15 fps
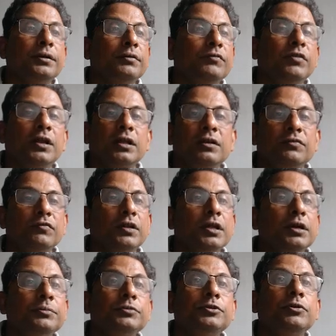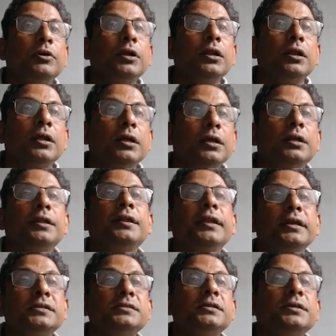Welcome to all.
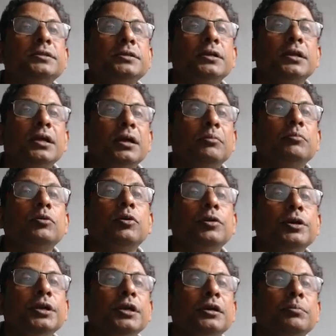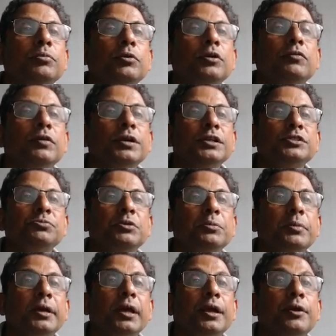Next session, I am talking about what is
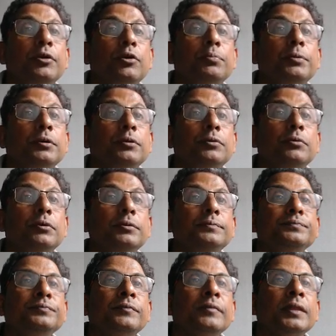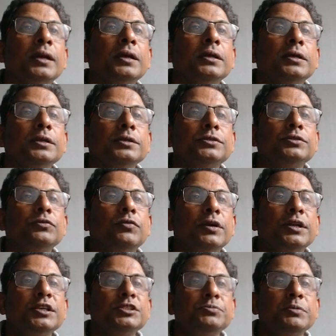mean by eyedropper. So,
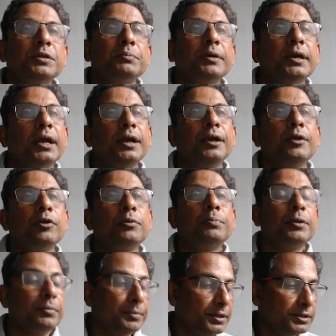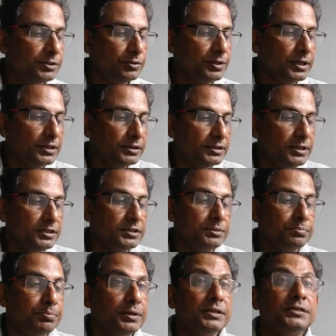what is mean by eyedropper means you can
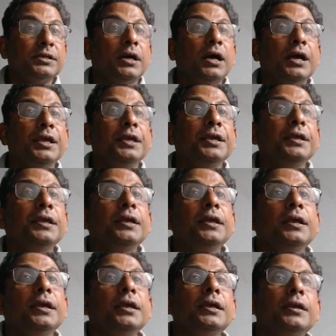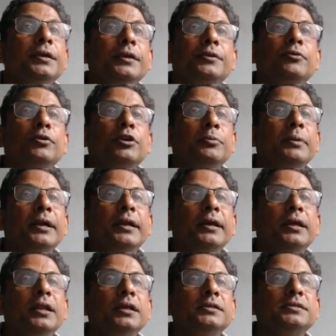just press I, it
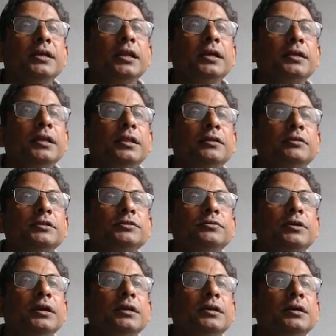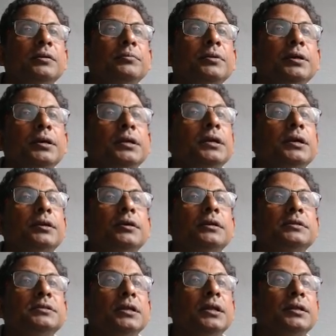automatically select. Otherwise, you can come here and
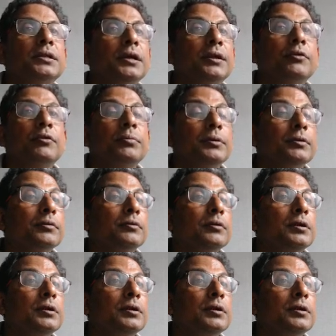can select the eyedropper.